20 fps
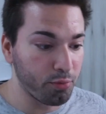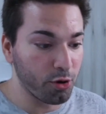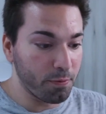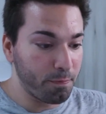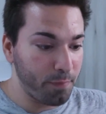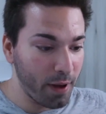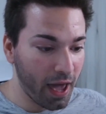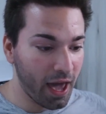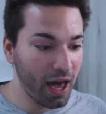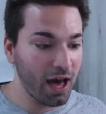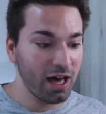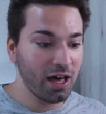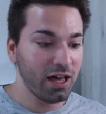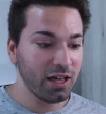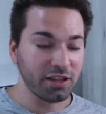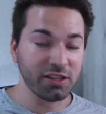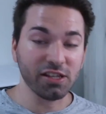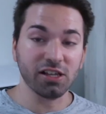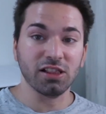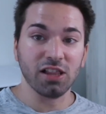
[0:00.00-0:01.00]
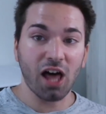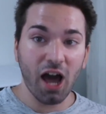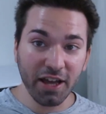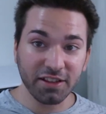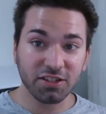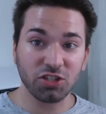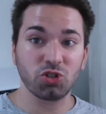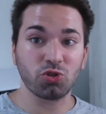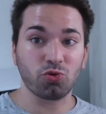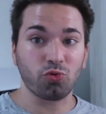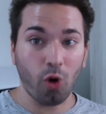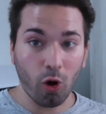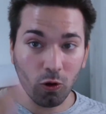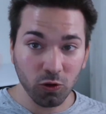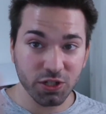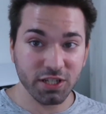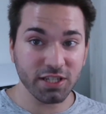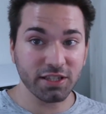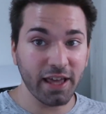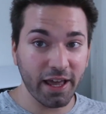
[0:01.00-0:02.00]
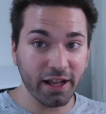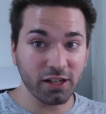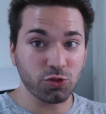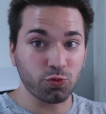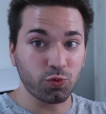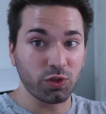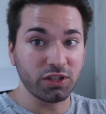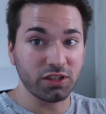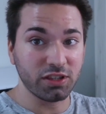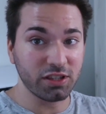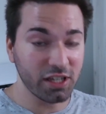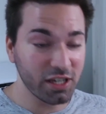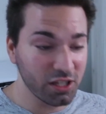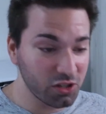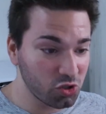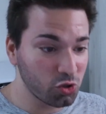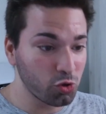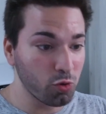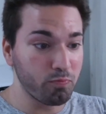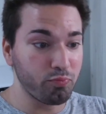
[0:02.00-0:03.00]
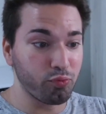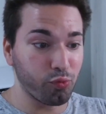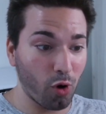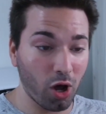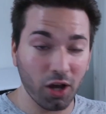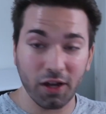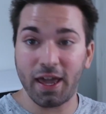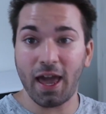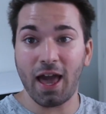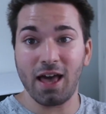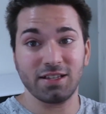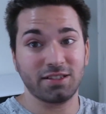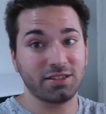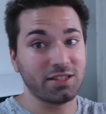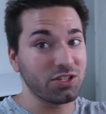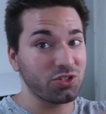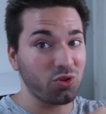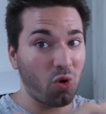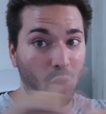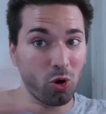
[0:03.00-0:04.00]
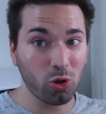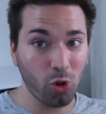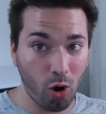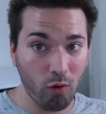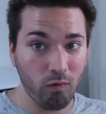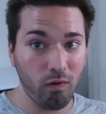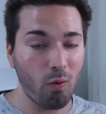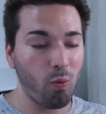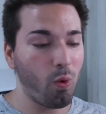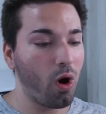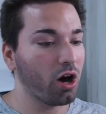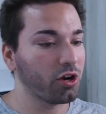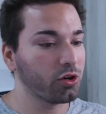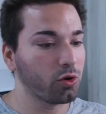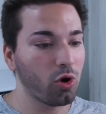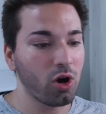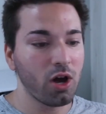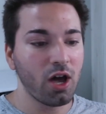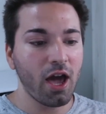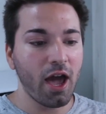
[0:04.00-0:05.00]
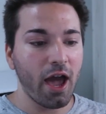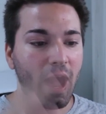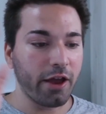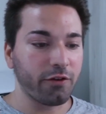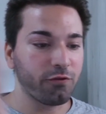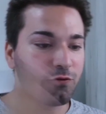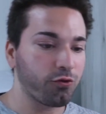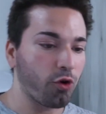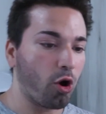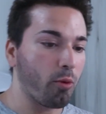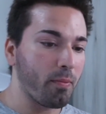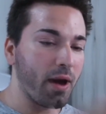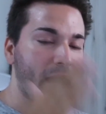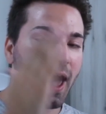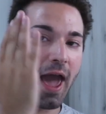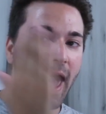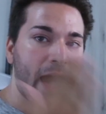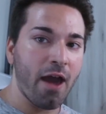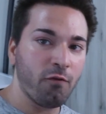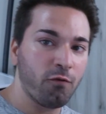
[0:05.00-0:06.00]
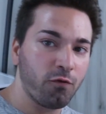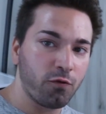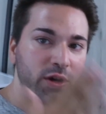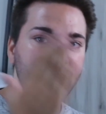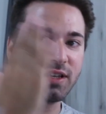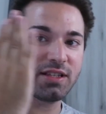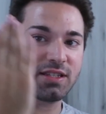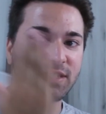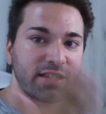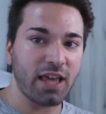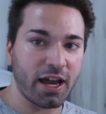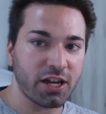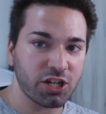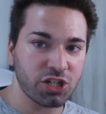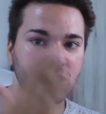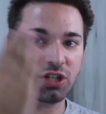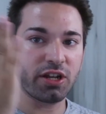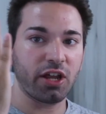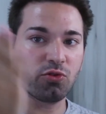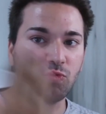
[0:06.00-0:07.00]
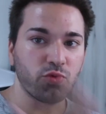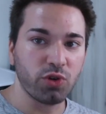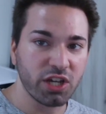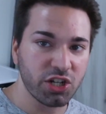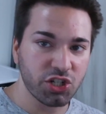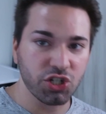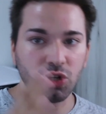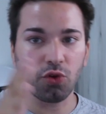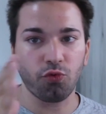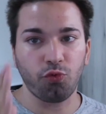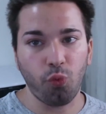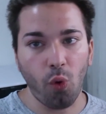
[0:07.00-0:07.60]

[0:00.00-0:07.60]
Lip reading: Prepare the light scroll snails. We need to broadcast this all over Wano, and from every section and region of